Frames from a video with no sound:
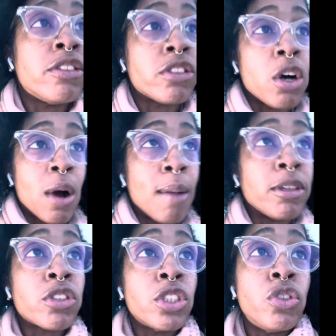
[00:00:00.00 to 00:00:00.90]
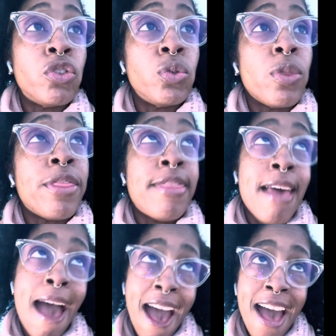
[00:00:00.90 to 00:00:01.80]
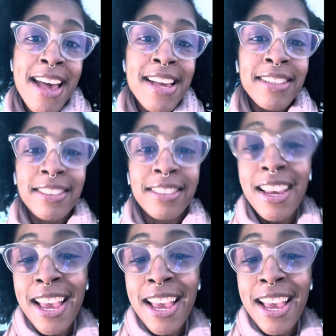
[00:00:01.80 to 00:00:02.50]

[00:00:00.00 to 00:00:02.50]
So I'm just gonna do that,